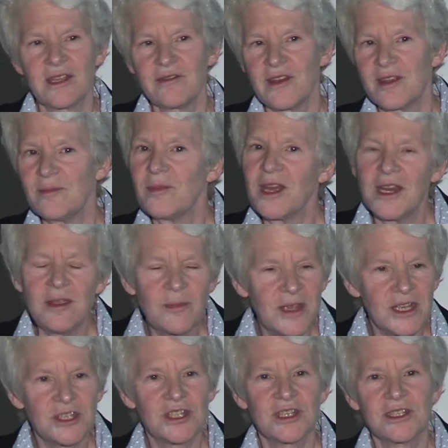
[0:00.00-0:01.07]
I've had many
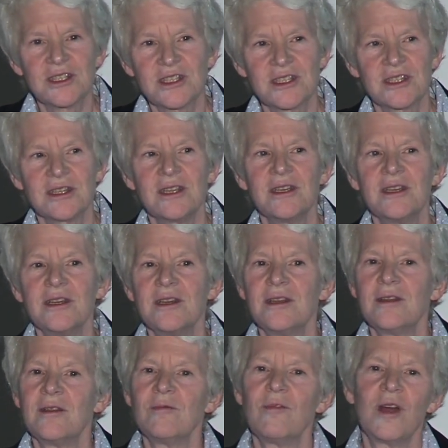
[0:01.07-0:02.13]
patients
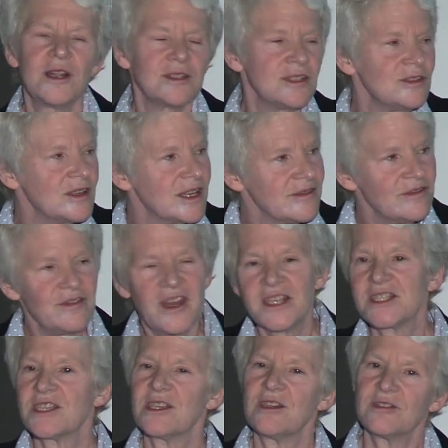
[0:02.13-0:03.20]
want to
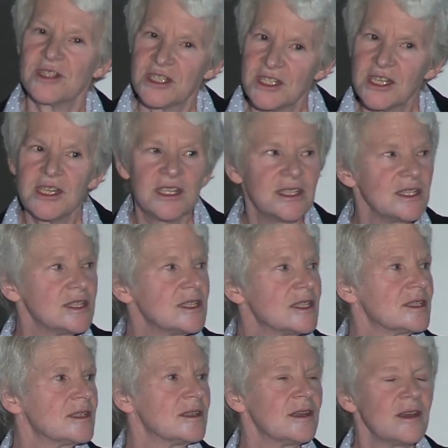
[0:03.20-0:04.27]
confess their sins,